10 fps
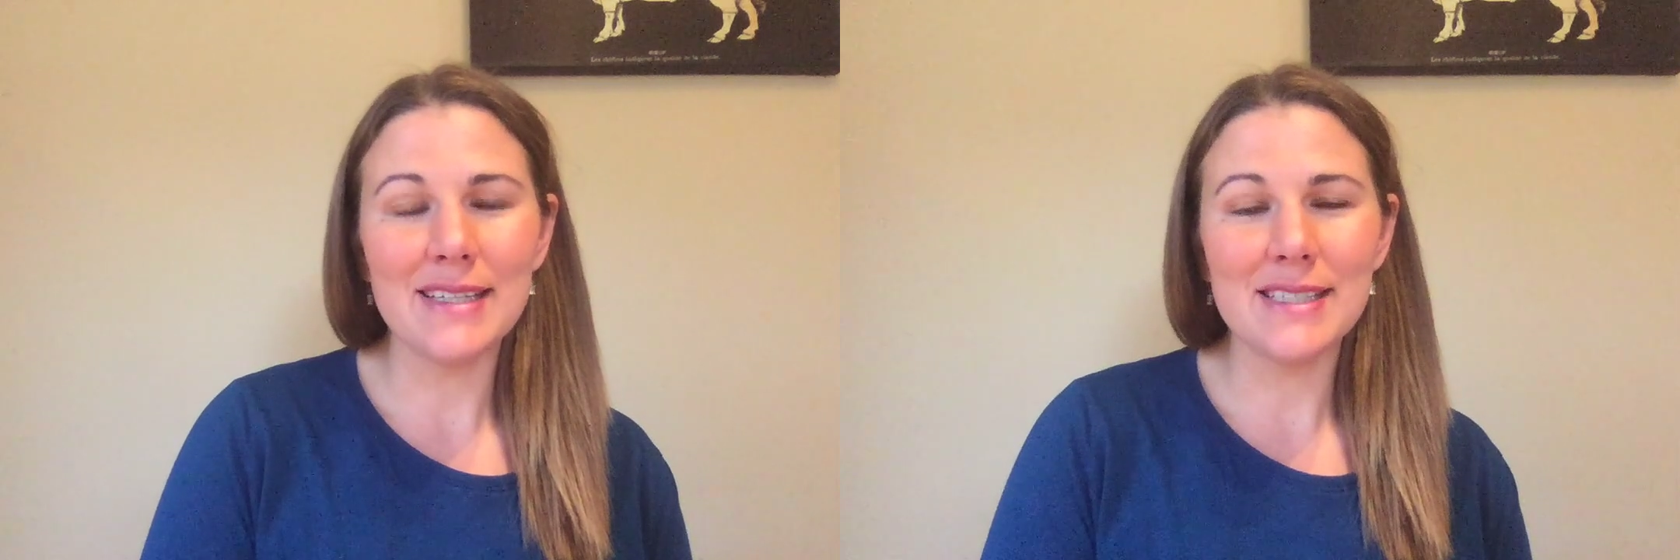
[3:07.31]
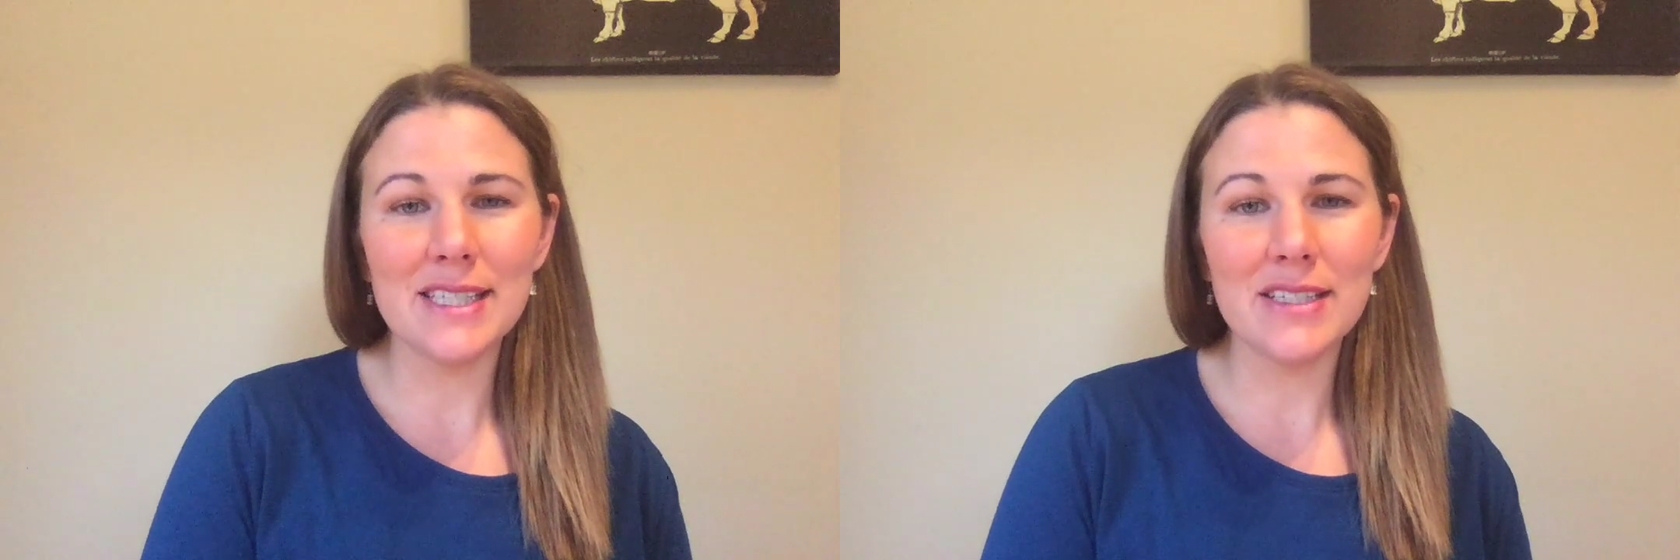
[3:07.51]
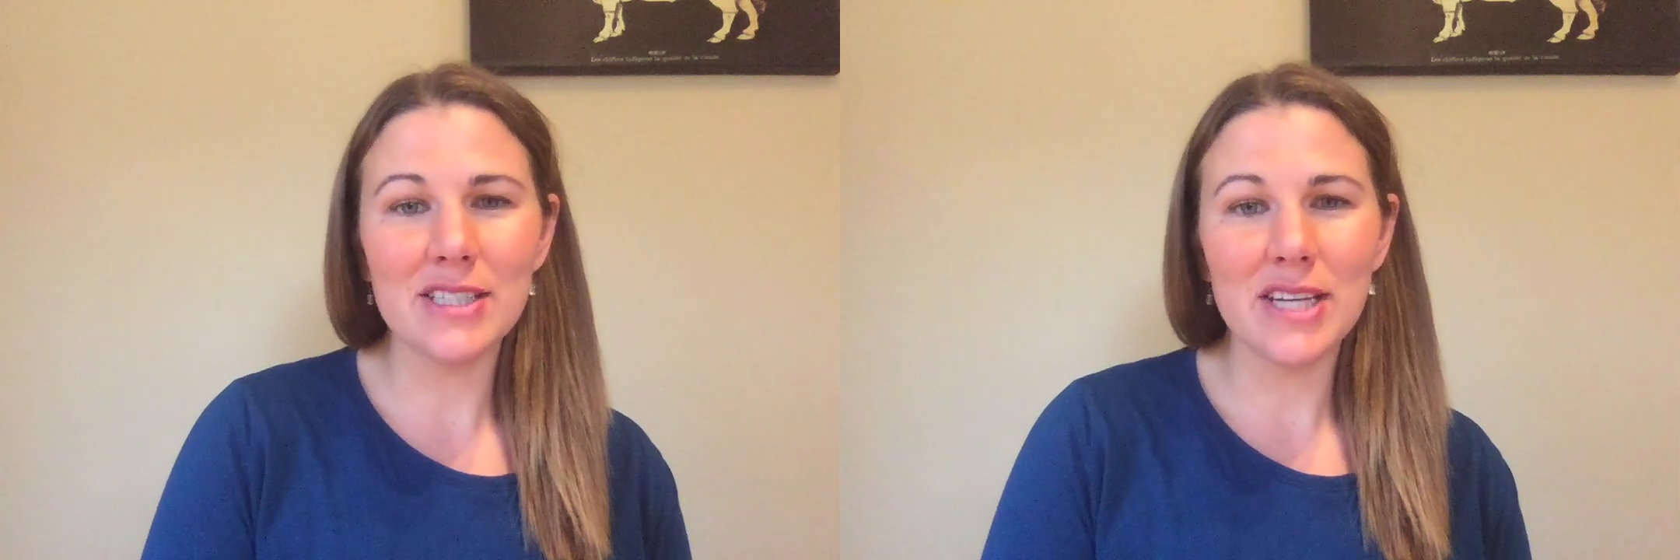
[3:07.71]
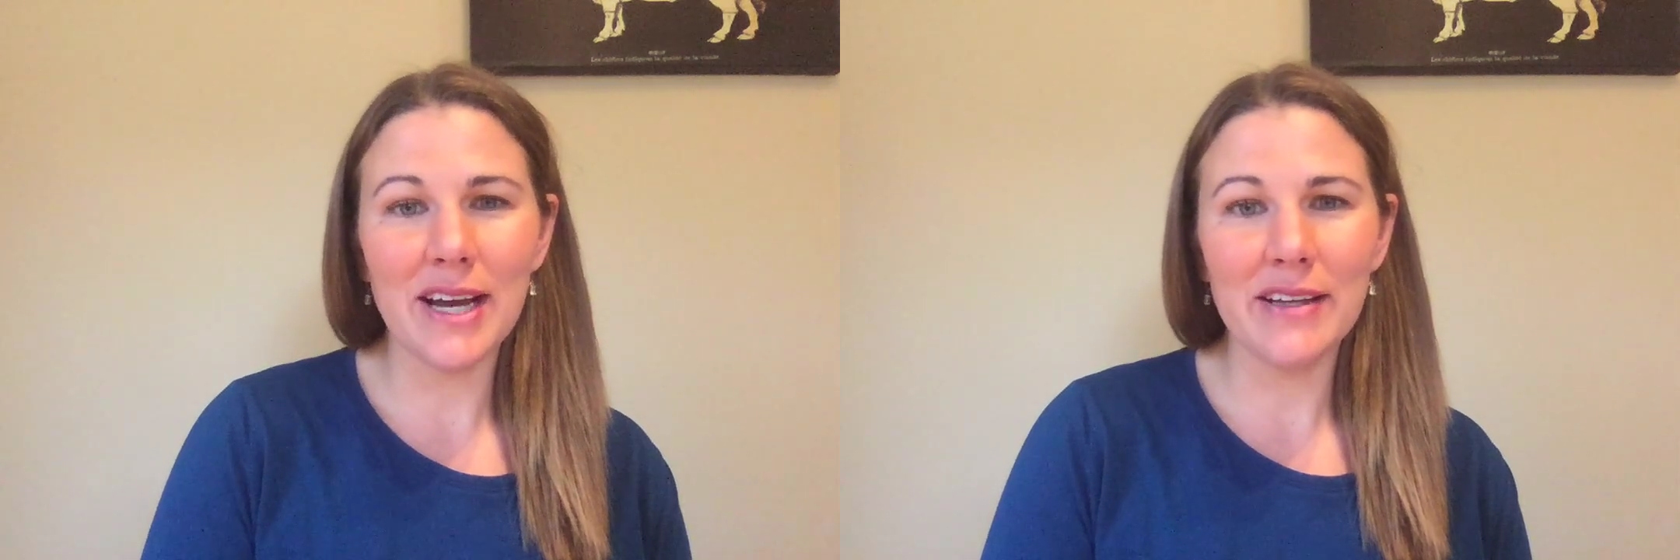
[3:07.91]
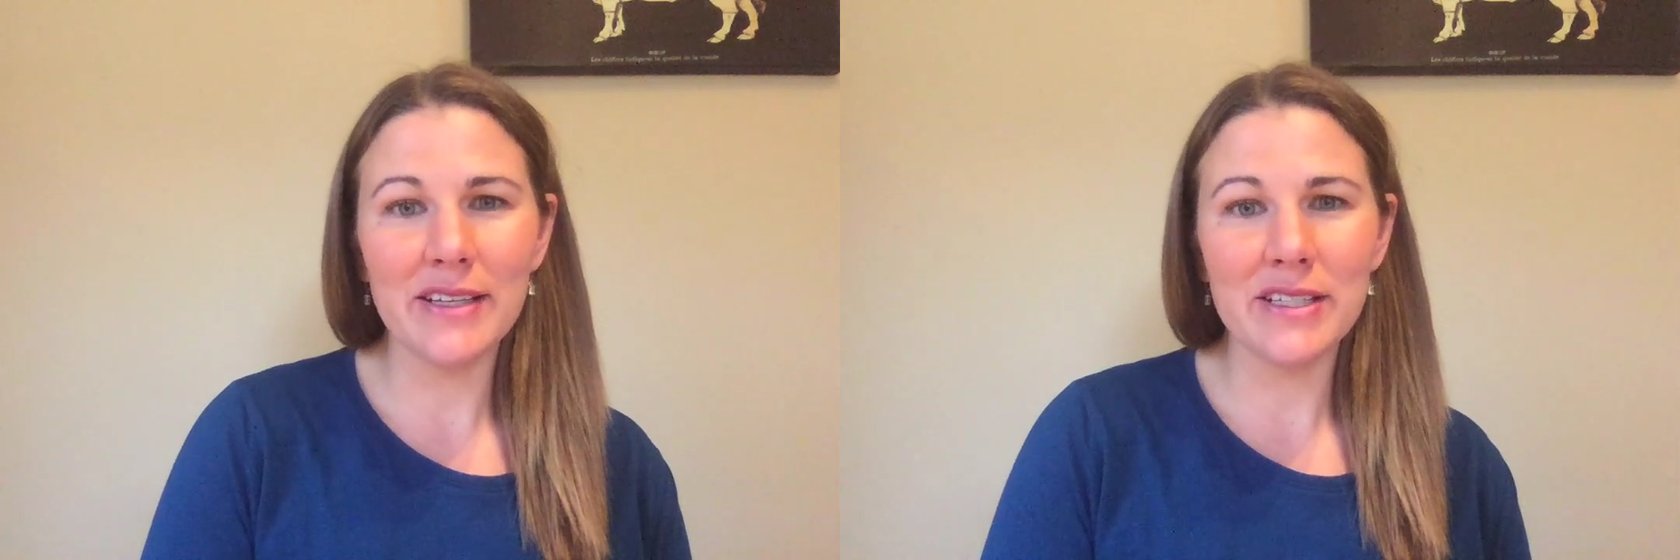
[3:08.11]
is still a
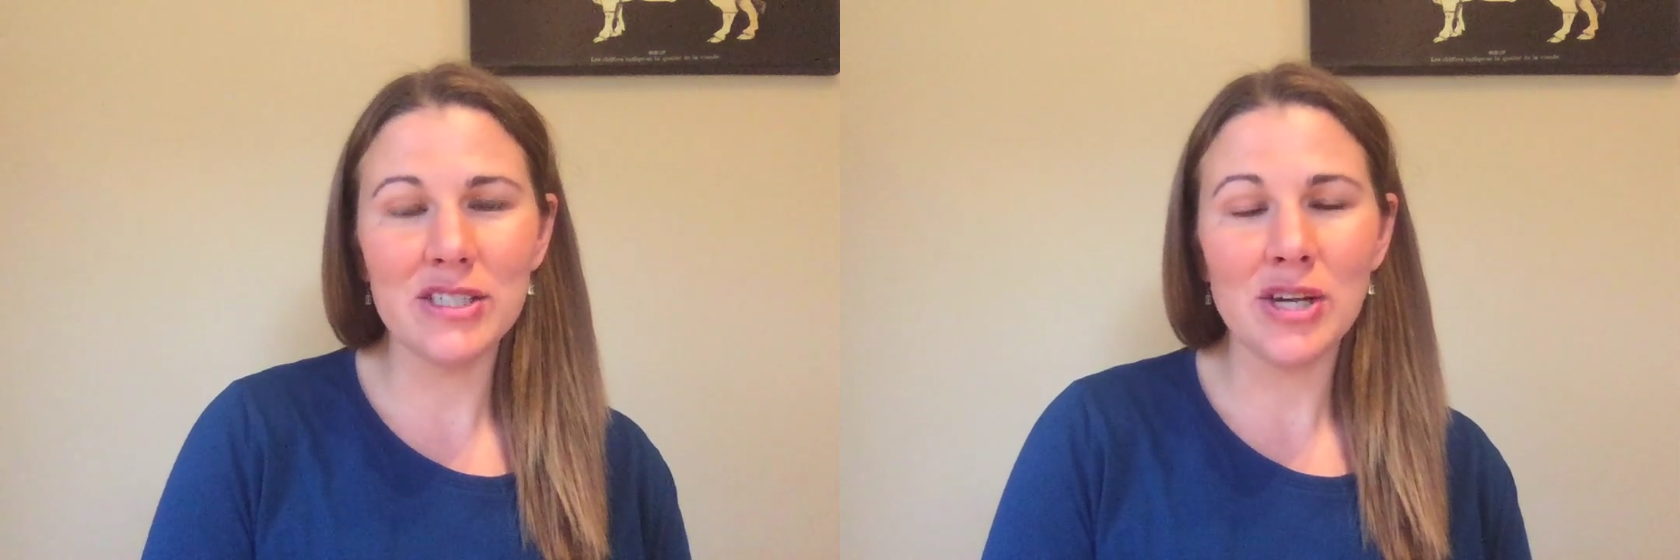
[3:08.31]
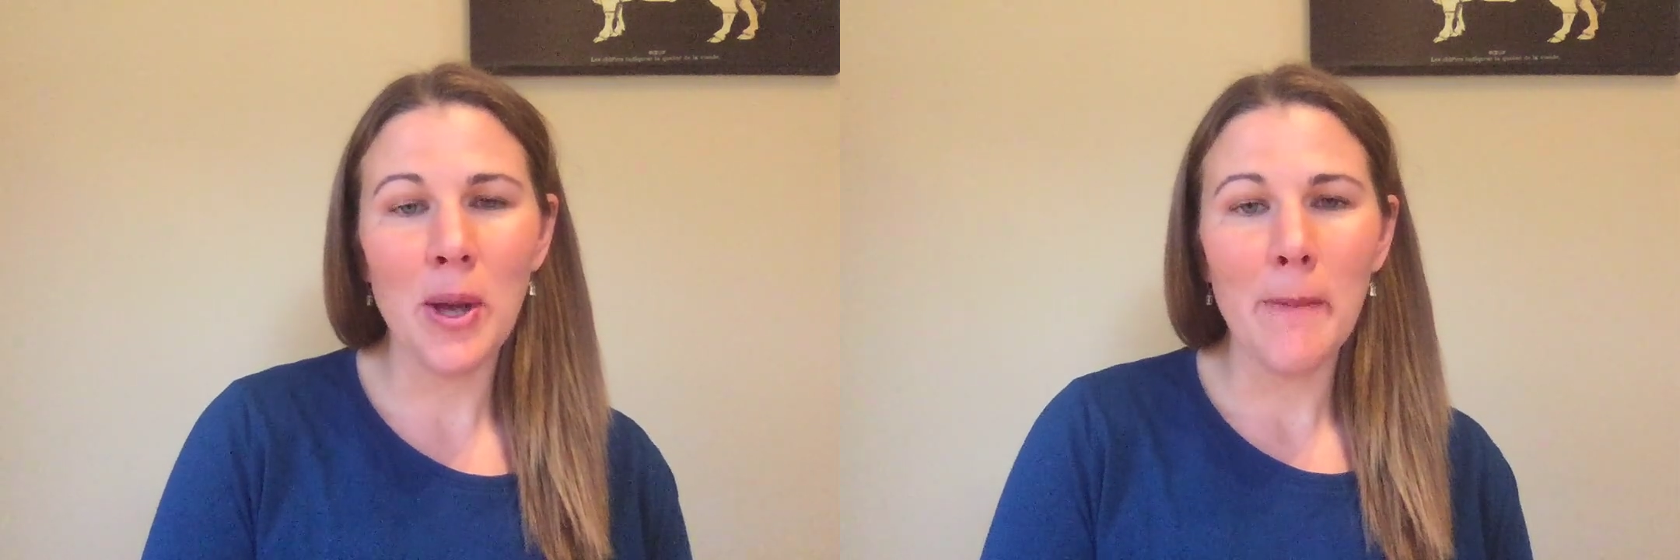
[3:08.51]
challenge.